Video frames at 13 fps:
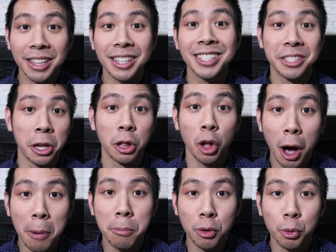this is a
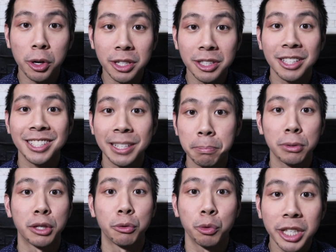lot more work than
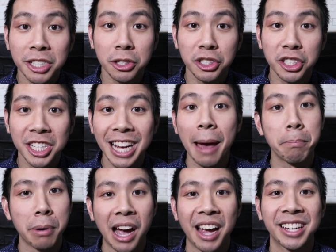simply researching and
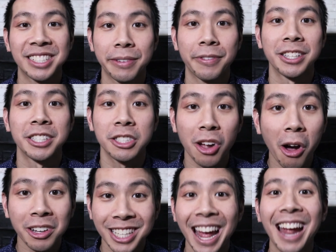buying different
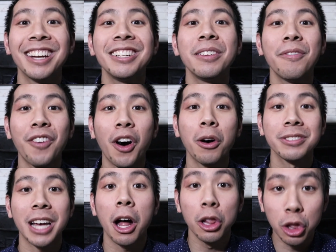stocks, and it involves
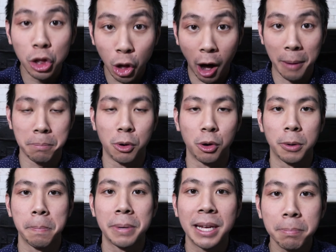a lot more
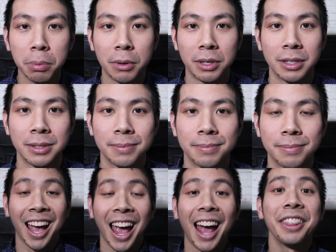people.
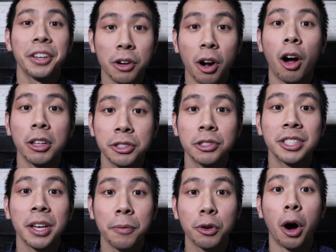And there are also
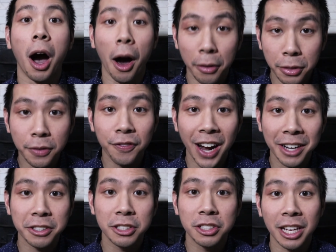several other
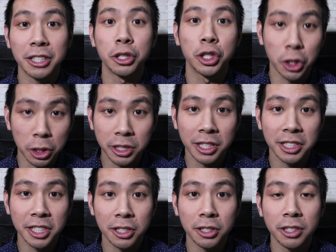factors that you should
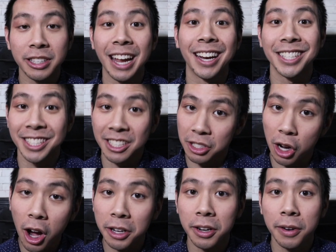consider that I did
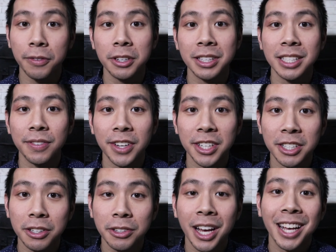not cover in this
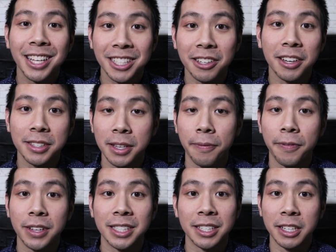video, such as if
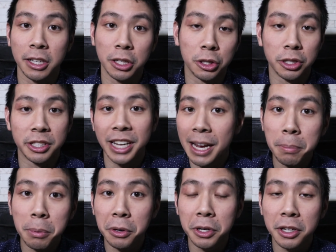it's in a good
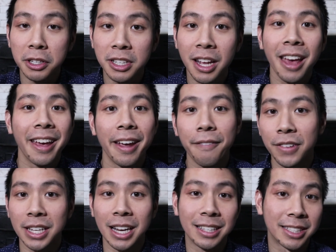neighborhood, if
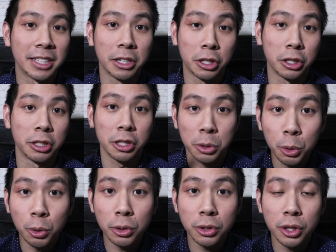it's in a good
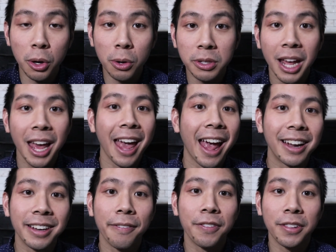school zone, and
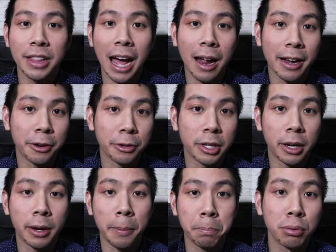if that
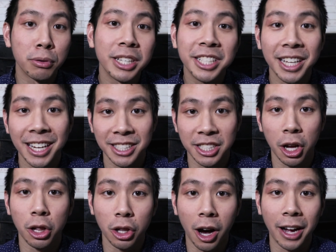area appreciates a
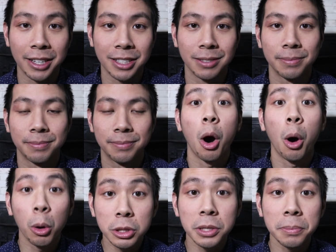lot.
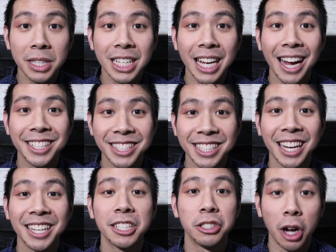Ultimately, I
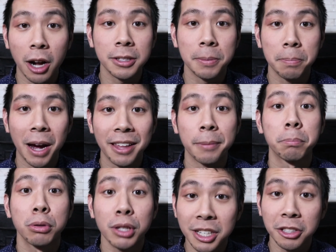decided not to buy the
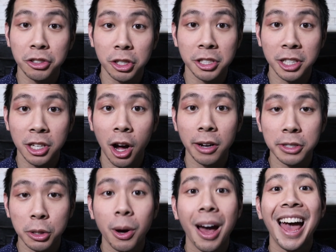pre-construction
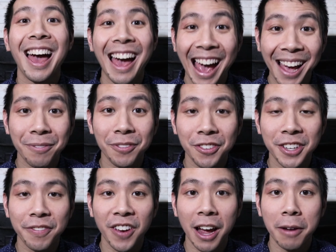condo at
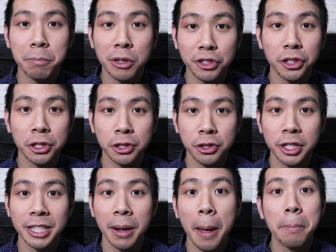55 Mercer
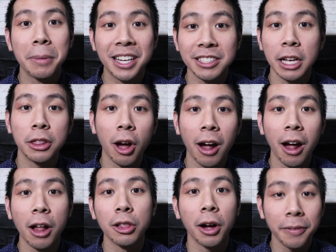Street because I thought
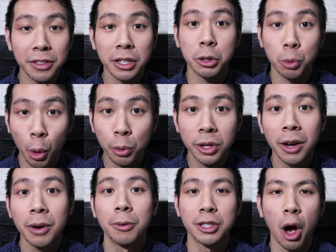a lot of the growth
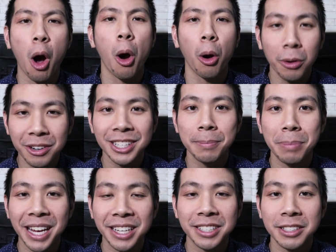was already
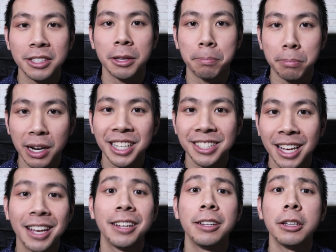baked into the price
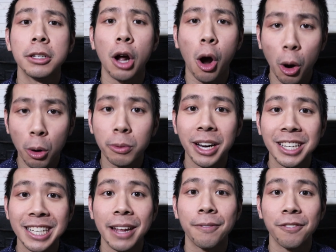in an
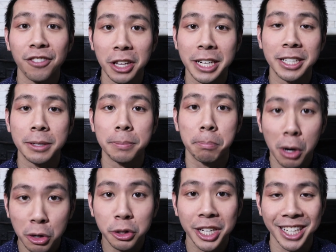already inflated
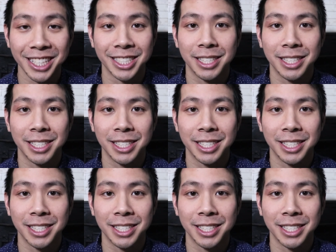market.